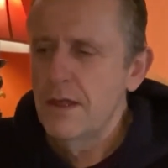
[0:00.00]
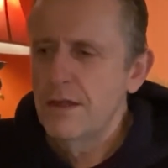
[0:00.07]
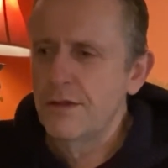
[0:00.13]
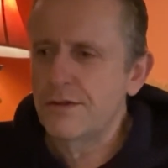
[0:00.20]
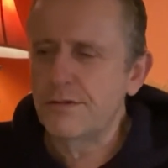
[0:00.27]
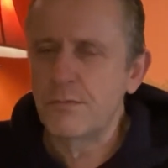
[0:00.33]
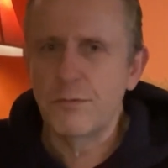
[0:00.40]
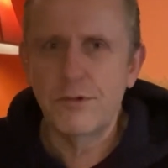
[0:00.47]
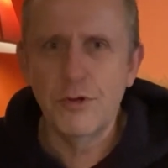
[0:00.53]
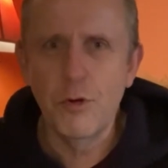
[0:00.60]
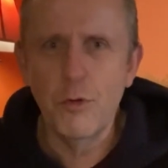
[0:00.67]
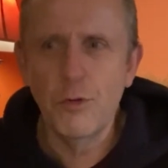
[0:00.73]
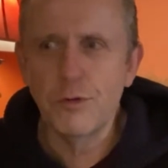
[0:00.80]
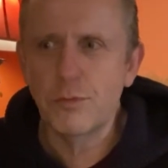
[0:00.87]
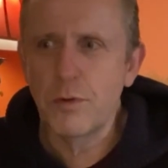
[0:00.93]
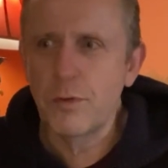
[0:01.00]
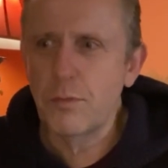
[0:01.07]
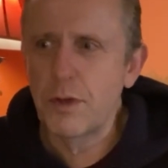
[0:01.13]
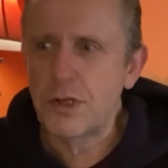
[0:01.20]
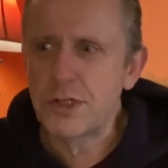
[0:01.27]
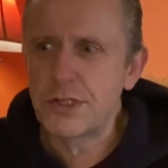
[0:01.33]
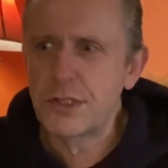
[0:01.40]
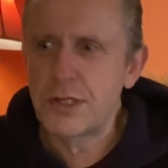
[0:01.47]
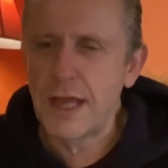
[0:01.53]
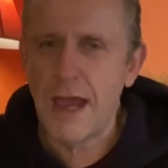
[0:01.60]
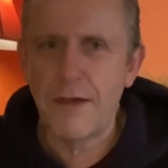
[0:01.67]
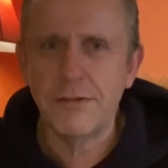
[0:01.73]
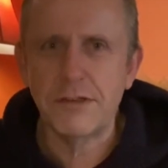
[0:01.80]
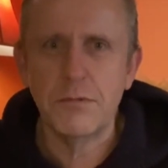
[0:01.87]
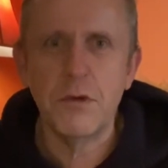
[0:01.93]
some tools with which to
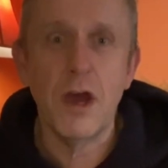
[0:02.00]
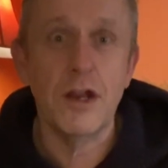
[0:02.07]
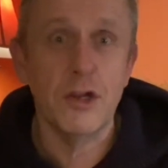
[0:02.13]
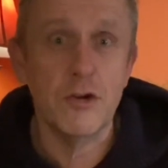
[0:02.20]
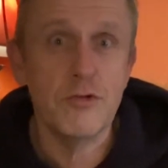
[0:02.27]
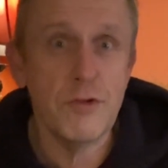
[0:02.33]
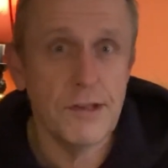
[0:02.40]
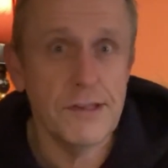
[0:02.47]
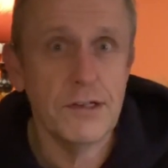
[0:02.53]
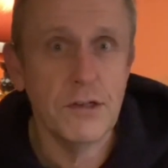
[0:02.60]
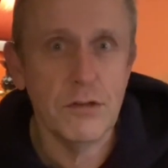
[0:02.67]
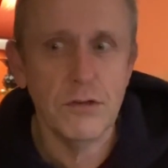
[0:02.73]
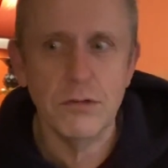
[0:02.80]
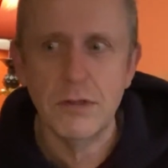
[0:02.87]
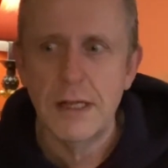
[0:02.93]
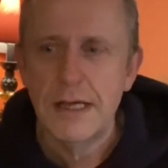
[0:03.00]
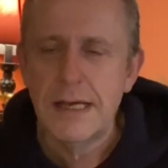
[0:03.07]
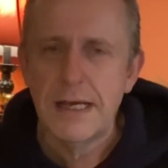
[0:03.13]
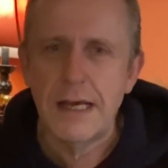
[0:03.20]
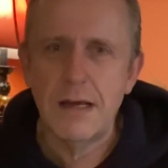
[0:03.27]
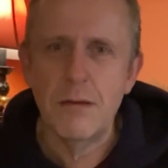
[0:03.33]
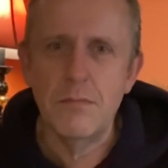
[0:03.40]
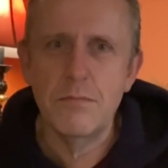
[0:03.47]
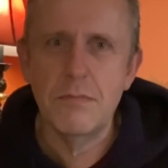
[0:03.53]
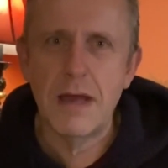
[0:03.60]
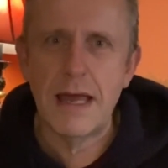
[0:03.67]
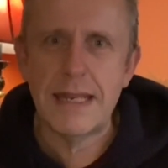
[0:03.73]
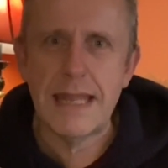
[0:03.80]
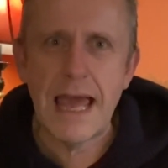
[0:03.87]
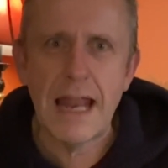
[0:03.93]
have some kind of critical
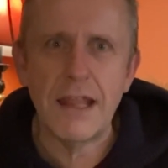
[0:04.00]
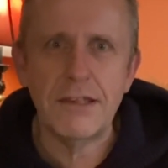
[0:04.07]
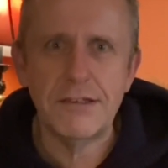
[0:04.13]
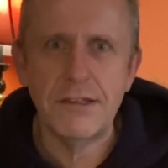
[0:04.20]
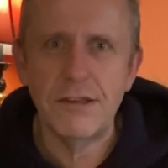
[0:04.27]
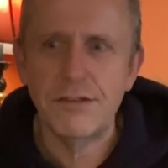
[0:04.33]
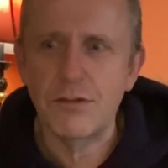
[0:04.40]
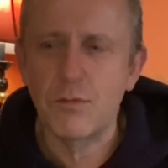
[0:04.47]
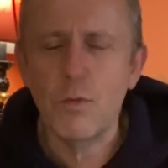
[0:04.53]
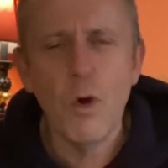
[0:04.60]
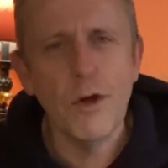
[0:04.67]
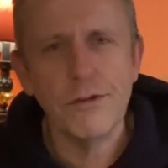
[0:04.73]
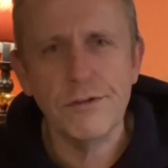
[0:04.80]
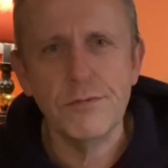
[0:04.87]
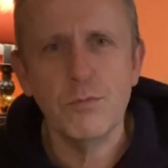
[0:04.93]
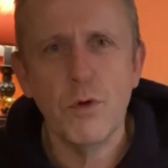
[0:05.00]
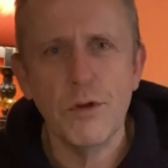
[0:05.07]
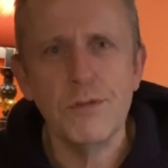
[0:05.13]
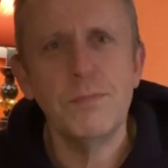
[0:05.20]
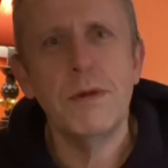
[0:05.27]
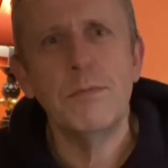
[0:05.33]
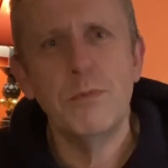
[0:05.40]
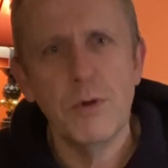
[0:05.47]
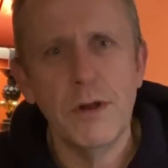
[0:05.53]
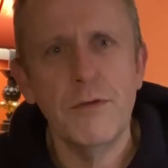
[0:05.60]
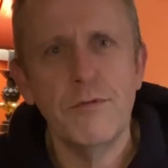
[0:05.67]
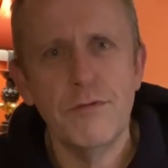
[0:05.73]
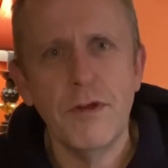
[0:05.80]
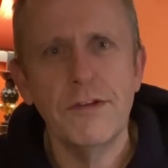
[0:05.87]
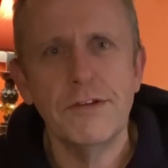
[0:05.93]
analysis of what's being put in
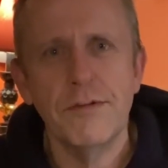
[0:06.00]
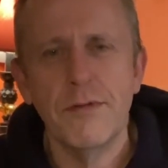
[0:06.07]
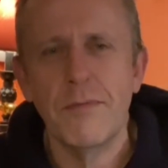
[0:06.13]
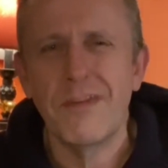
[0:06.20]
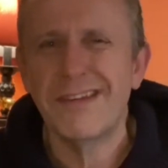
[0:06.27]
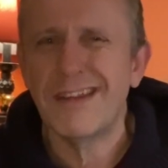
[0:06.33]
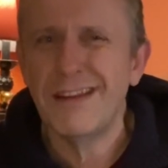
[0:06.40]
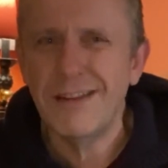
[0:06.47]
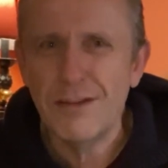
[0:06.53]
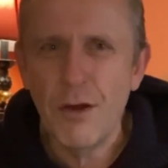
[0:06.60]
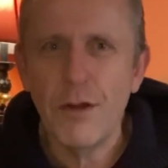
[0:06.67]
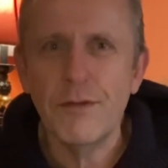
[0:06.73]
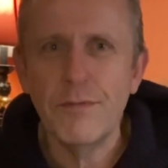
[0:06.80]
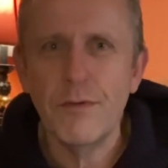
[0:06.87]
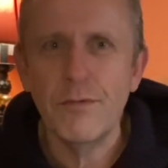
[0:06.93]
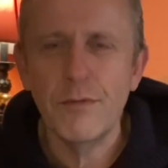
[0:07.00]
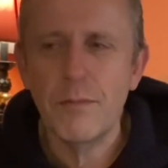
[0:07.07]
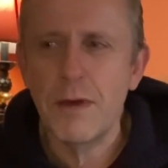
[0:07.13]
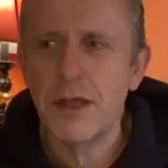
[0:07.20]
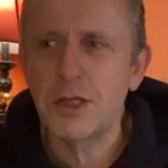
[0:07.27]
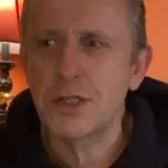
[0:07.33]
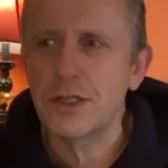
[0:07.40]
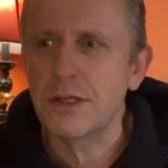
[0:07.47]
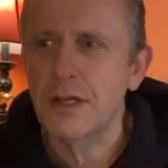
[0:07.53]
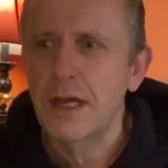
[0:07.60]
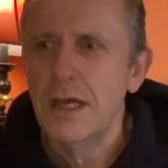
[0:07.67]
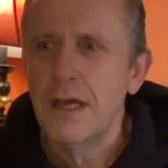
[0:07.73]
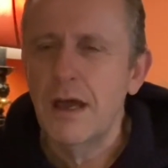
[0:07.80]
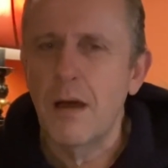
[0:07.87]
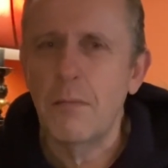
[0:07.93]
front of them. There's a lot of information.
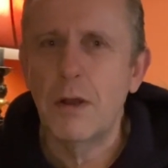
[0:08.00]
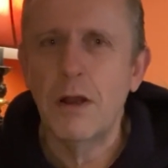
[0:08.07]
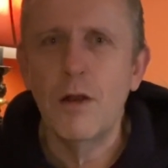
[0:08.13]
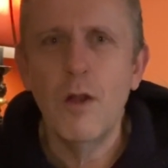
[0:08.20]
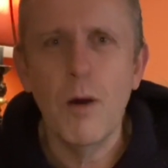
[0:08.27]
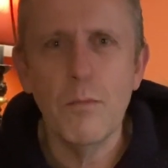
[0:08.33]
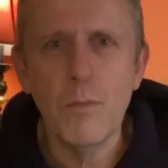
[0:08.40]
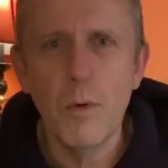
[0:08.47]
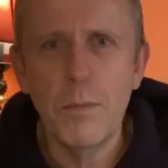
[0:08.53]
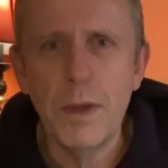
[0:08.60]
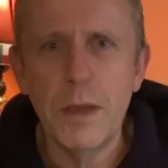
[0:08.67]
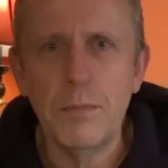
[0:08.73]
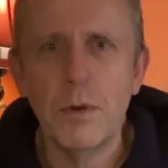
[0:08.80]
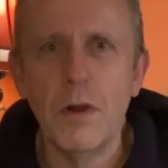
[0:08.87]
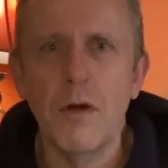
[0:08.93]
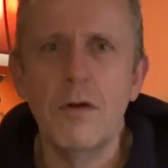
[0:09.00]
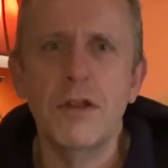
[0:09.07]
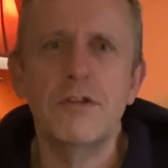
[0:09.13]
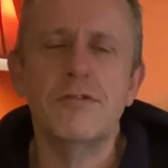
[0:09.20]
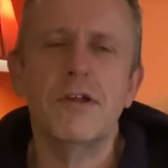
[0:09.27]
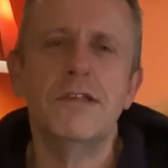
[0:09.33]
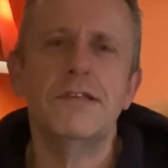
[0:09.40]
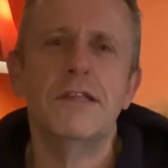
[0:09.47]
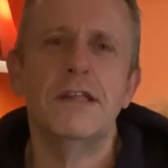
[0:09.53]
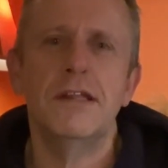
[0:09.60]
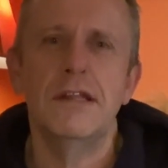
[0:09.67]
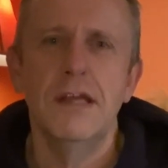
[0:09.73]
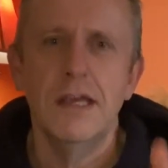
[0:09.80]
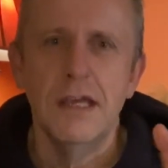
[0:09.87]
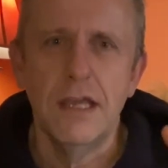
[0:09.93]
A lot more people are interested
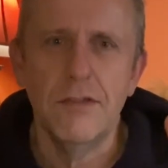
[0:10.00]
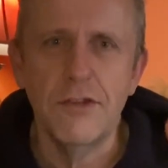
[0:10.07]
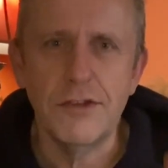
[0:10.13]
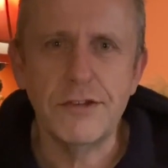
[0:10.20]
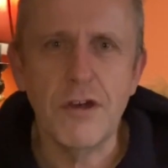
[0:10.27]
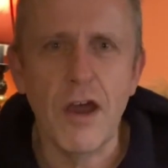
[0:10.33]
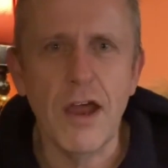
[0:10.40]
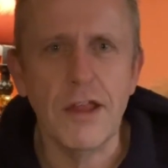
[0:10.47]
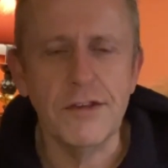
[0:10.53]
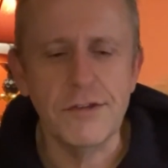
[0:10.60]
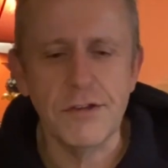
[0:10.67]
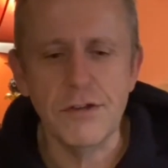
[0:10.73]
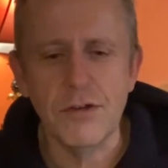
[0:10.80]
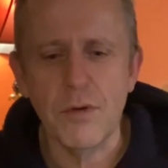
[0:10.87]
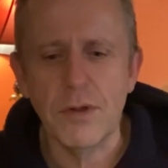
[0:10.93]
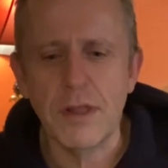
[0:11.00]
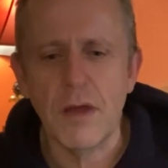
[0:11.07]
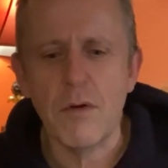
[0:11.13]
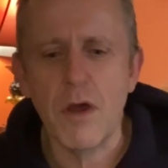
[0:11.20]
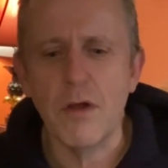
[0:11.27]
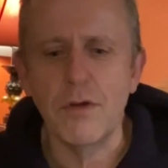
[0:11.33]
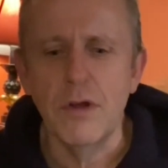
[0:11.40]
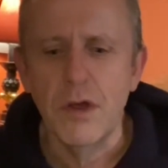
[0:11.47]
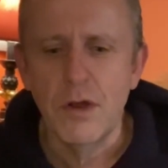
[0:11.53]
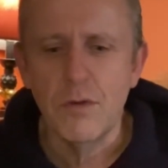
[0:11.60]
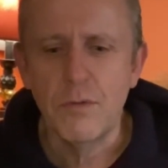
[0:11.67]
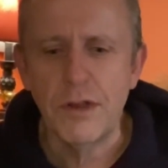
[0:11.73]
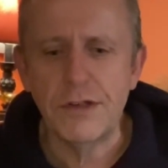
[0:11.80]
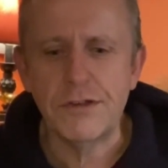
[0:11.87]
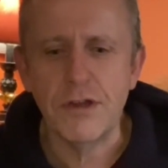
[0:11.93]
in the science and doing their own
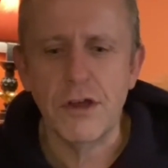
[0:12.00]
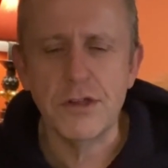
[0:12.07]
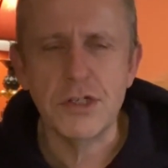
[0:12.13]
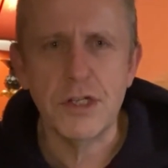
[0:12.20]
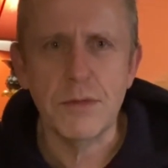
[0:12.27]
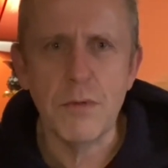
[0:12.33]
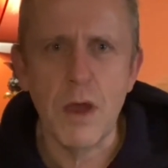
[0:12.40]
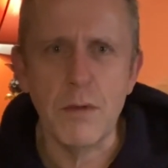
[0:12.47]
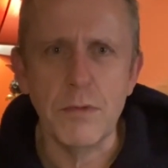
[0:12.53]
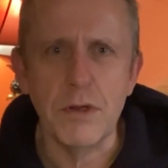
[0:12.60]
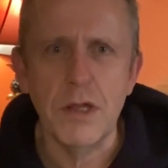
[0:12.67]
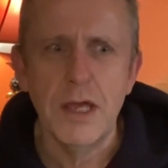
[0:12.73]
research at the moment.